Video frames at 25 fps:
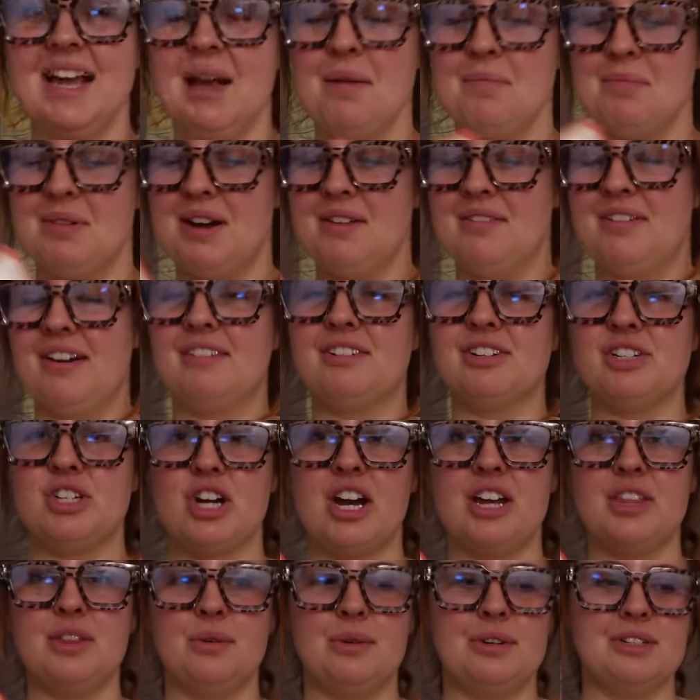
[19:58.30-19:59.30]
But I've never
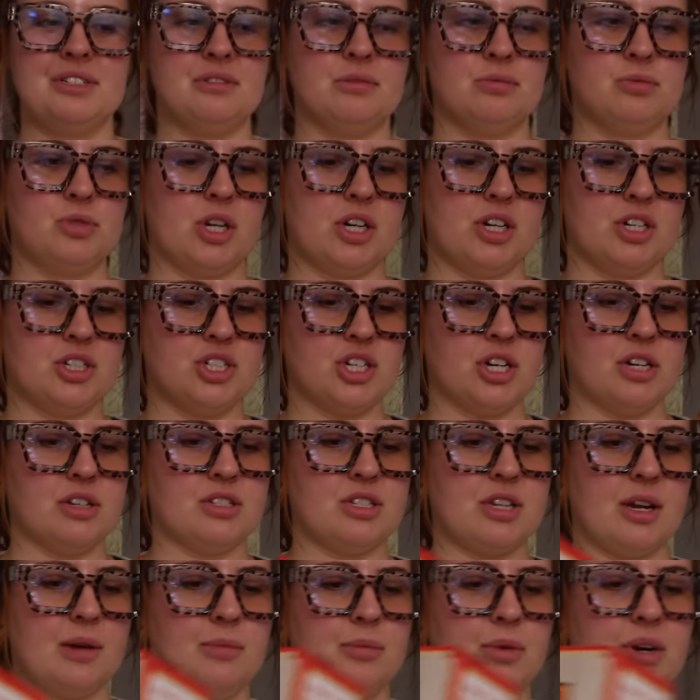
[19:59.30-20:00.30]
tried the ones from Trader Joe's,
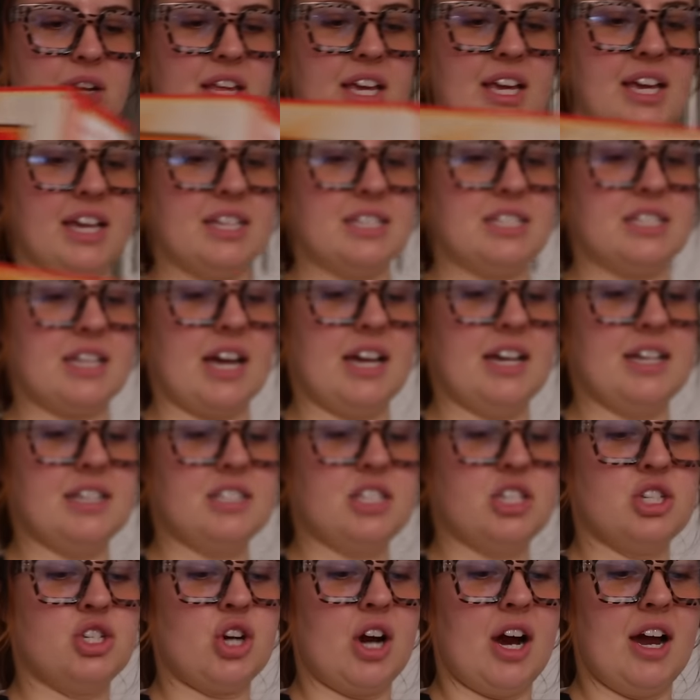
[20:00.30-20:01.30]
so I'm really excited
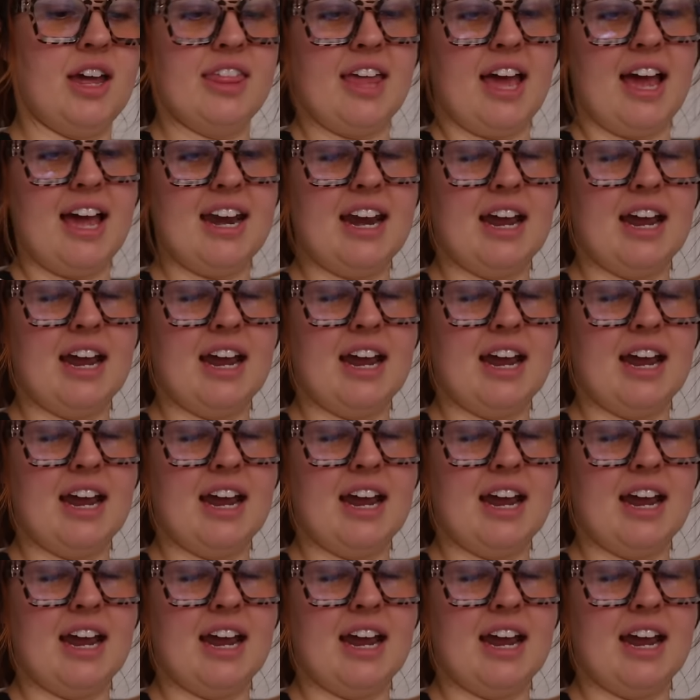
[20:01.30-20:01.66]
to try that.